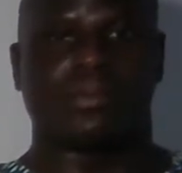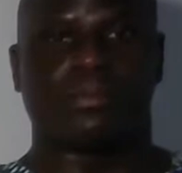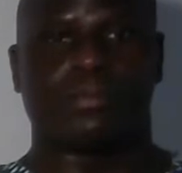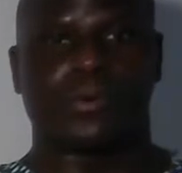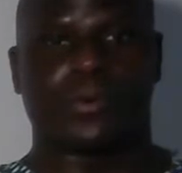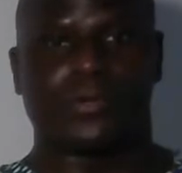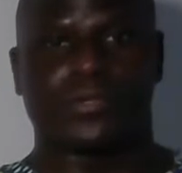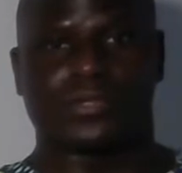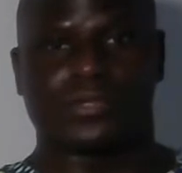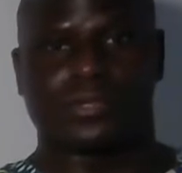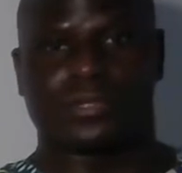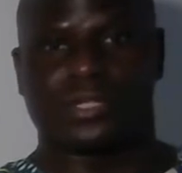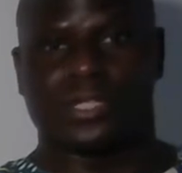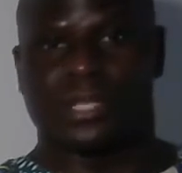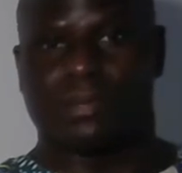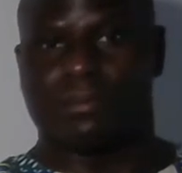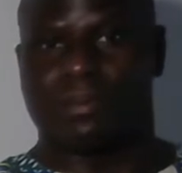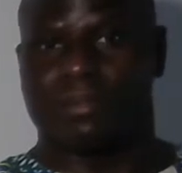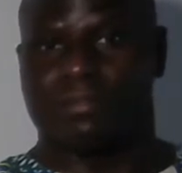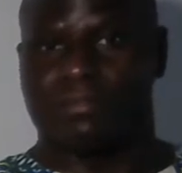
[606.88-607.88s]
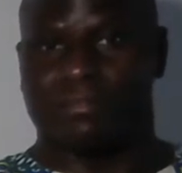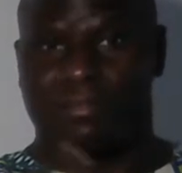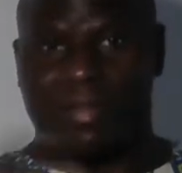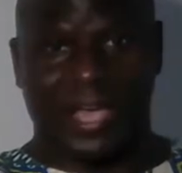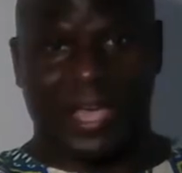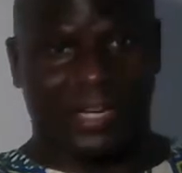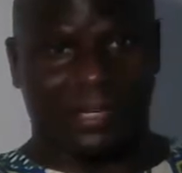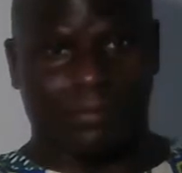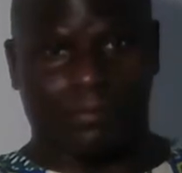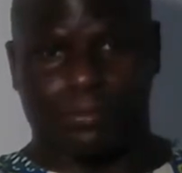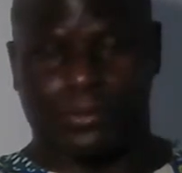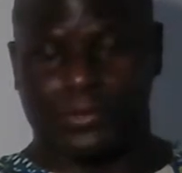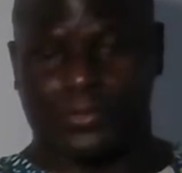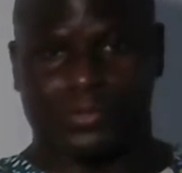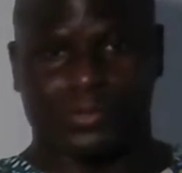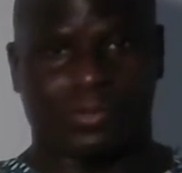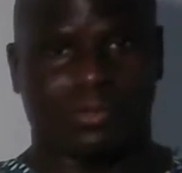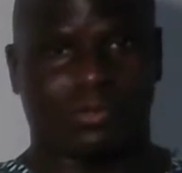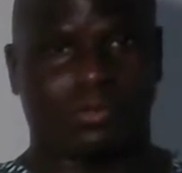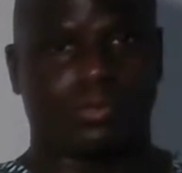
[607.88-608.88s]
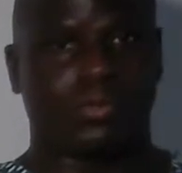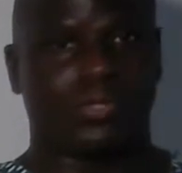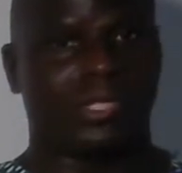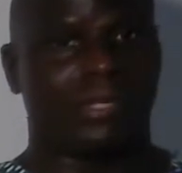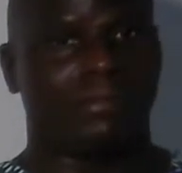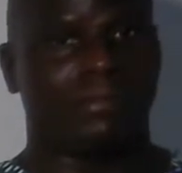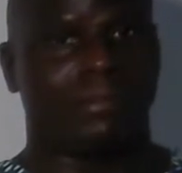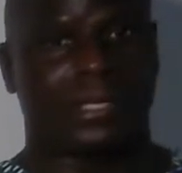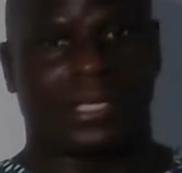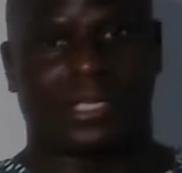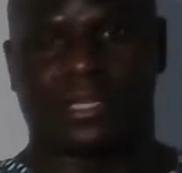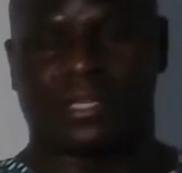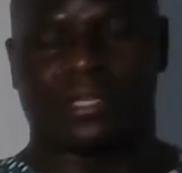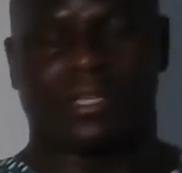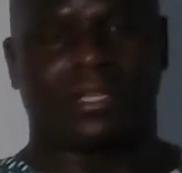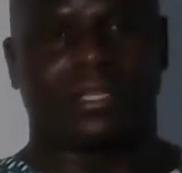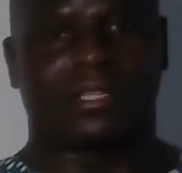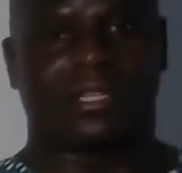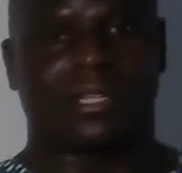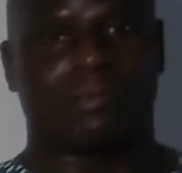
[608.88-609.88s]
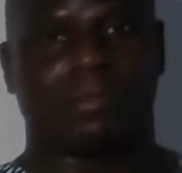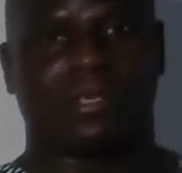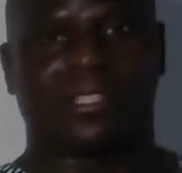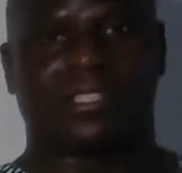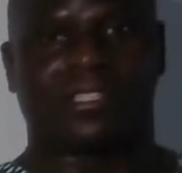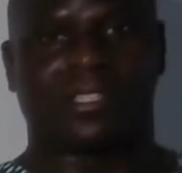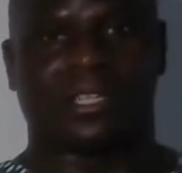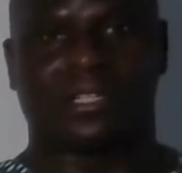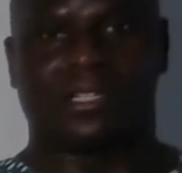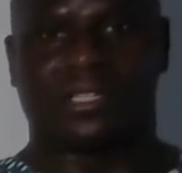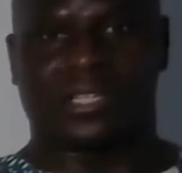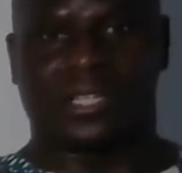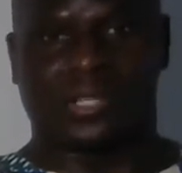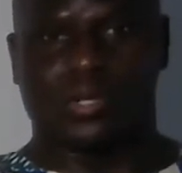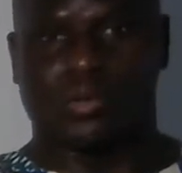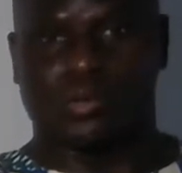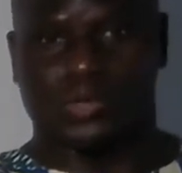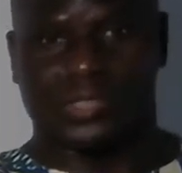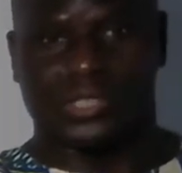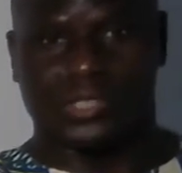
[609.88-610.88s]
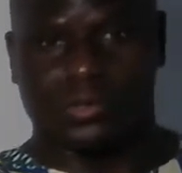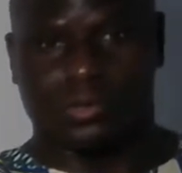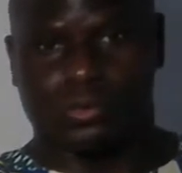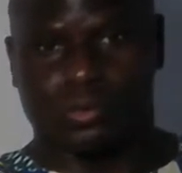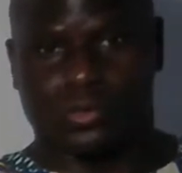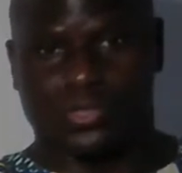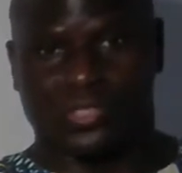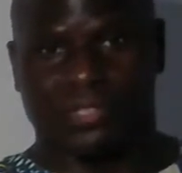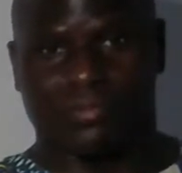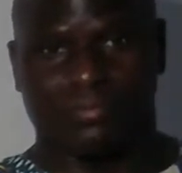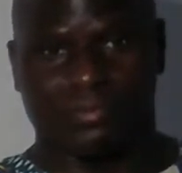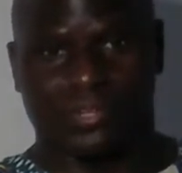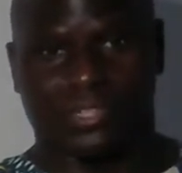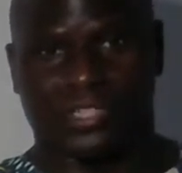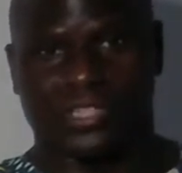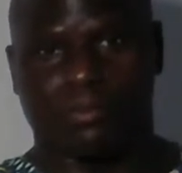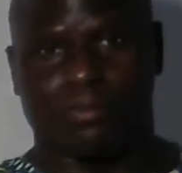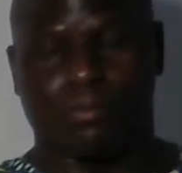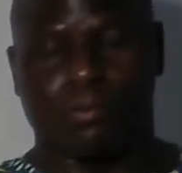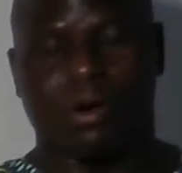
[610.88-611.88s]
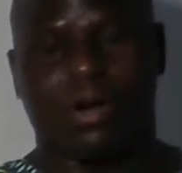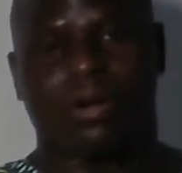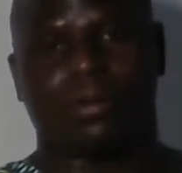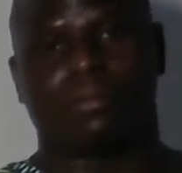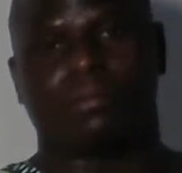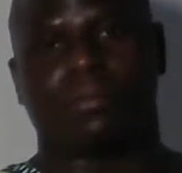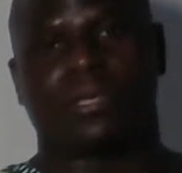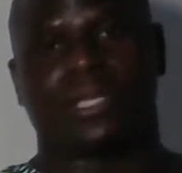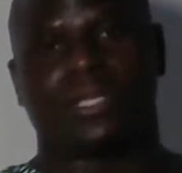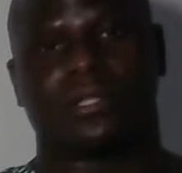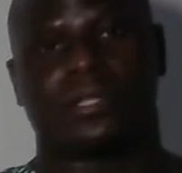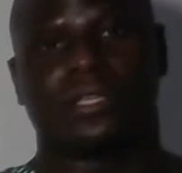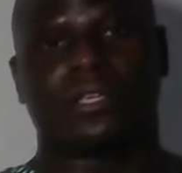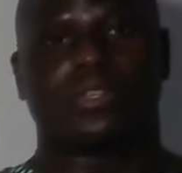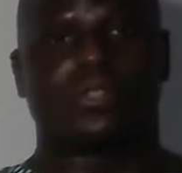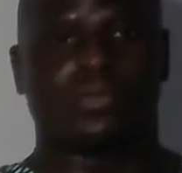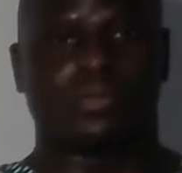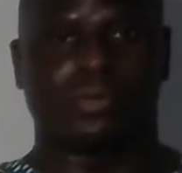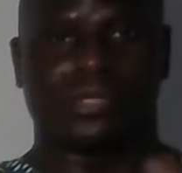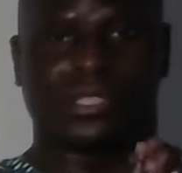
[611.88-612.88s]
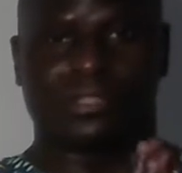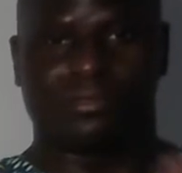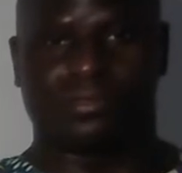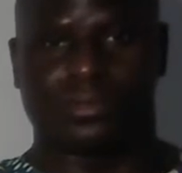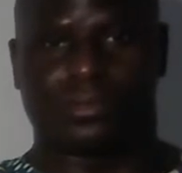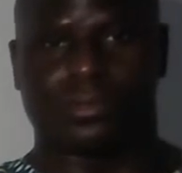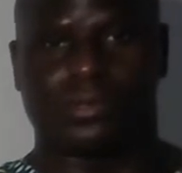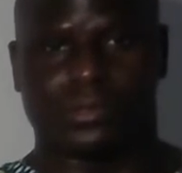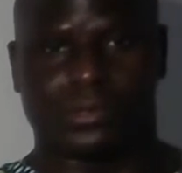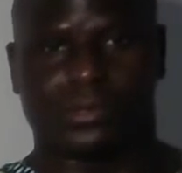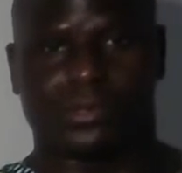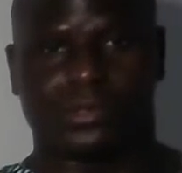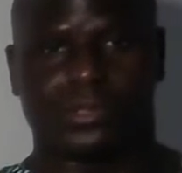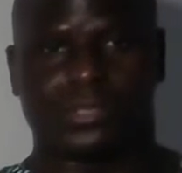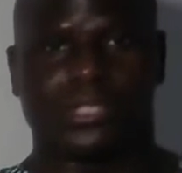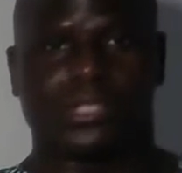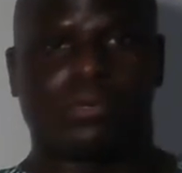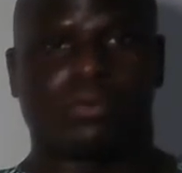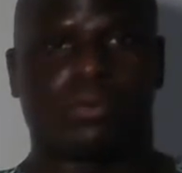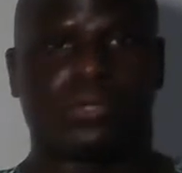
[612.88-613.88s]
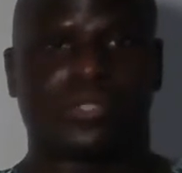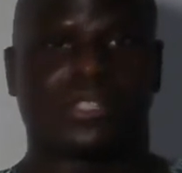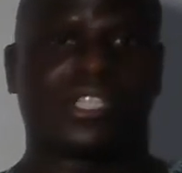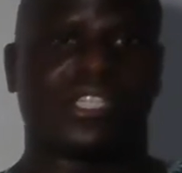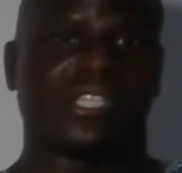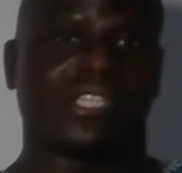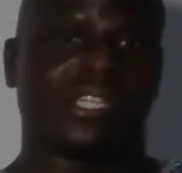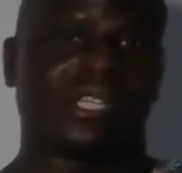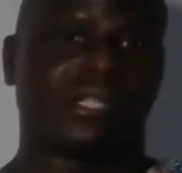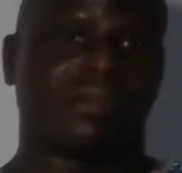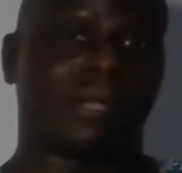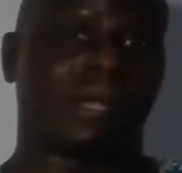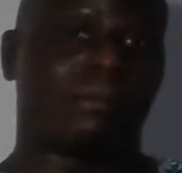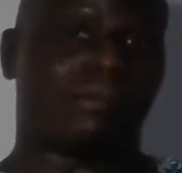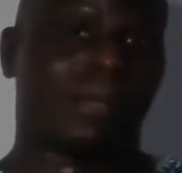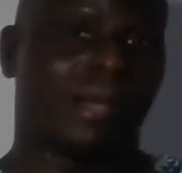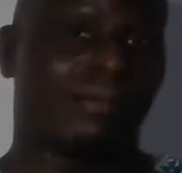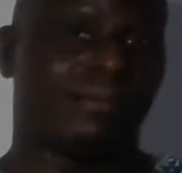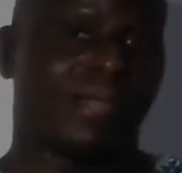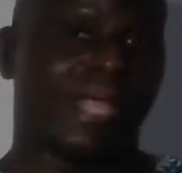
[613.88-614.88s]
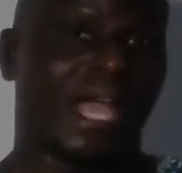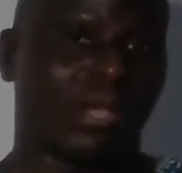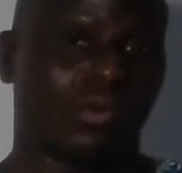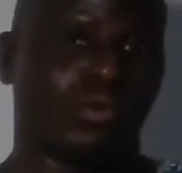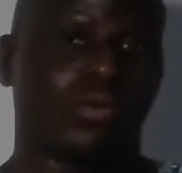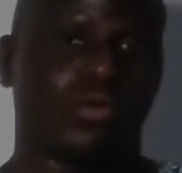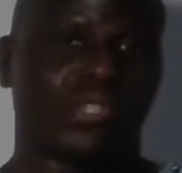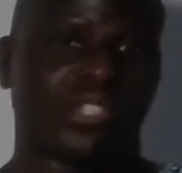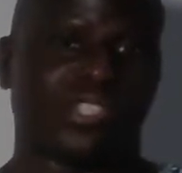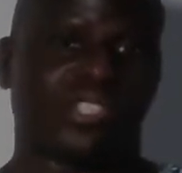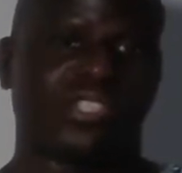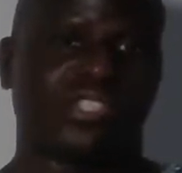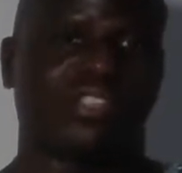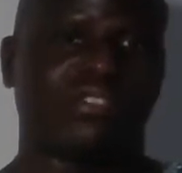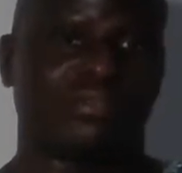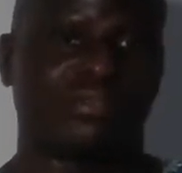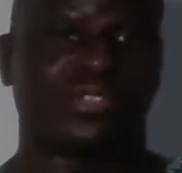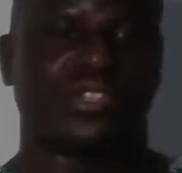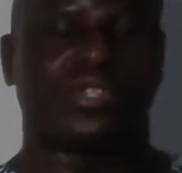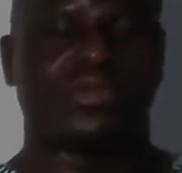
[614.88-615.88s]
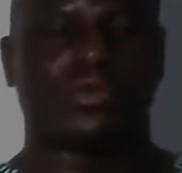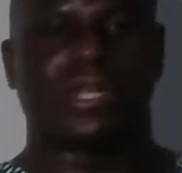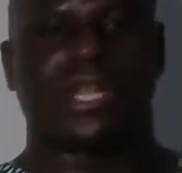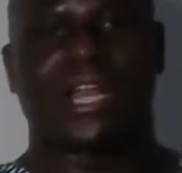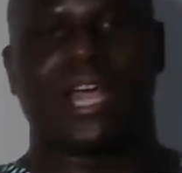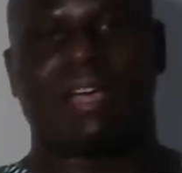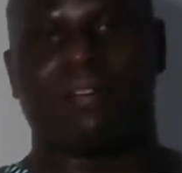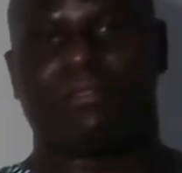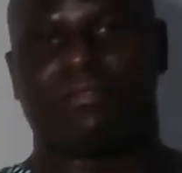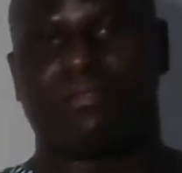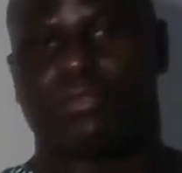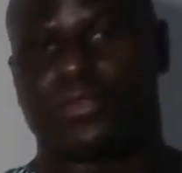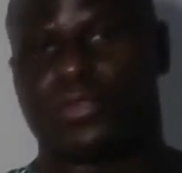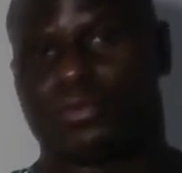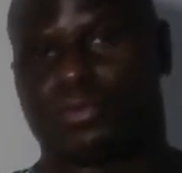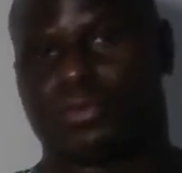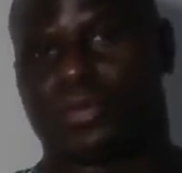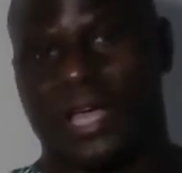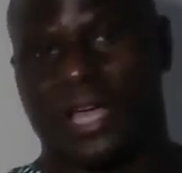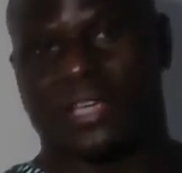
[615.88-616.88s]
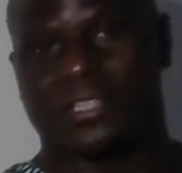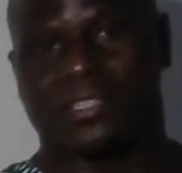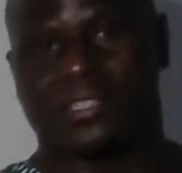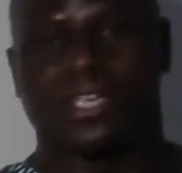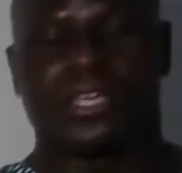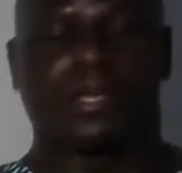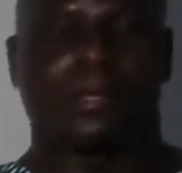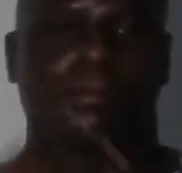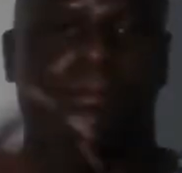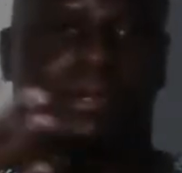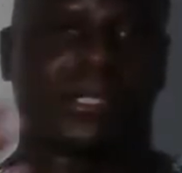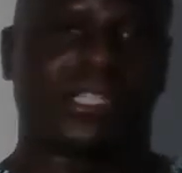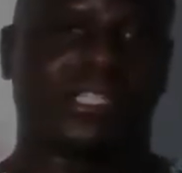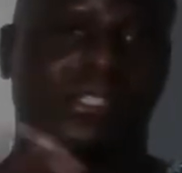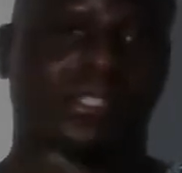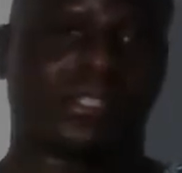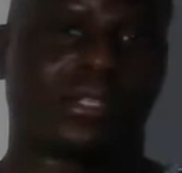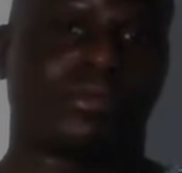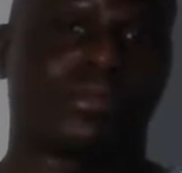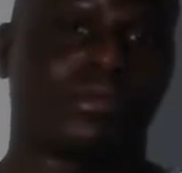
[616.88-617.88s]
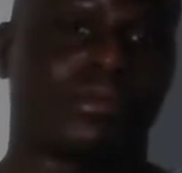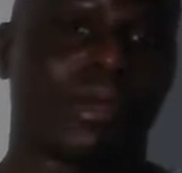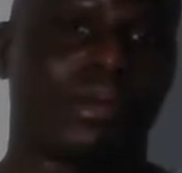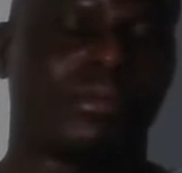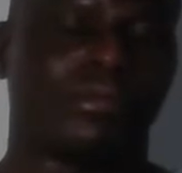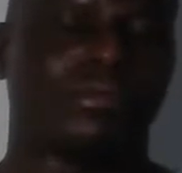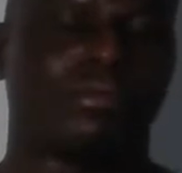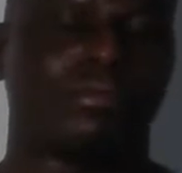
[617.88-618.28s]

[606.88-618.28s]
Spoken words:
the person, they may fire the person, or they may send he or she to a different department to leave you alone. Once again, I'm Nago. This is the video that I have for you guys. Please subscribe